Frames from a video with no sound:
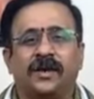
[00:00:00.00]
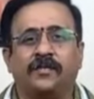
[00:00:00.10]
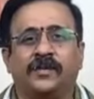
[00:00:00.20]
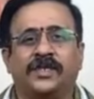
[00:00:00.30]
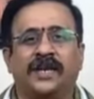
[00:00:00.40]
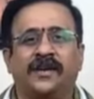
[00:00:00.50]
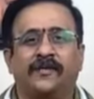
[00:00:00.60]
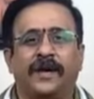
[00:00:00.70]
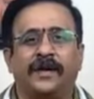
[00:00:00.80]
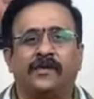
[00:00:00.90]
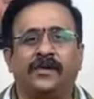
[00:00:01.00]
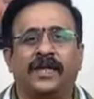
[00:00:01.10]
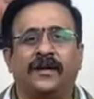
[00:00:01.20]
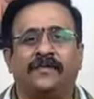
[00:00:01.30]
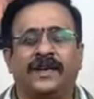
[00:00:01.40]
observed by more
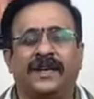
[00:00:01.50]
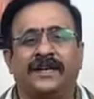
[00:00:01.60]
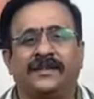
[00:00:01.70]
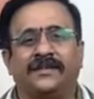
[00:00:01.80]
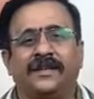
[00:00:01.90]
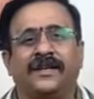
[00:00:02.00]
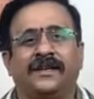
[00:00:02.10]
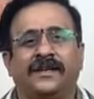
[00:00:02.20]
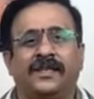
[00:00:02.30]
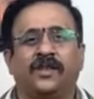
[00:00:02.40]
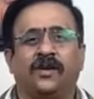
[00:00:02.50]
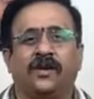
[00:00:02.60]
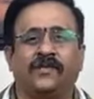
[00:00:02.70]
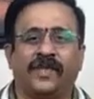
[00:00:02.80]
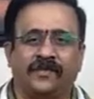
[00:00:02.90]
than 193 countries
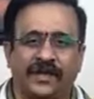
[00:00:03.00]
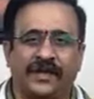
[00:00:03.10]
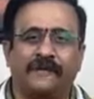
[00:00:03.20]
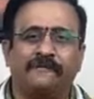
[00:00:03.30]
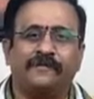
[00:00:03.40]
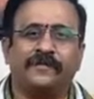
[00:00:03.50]
all over the world,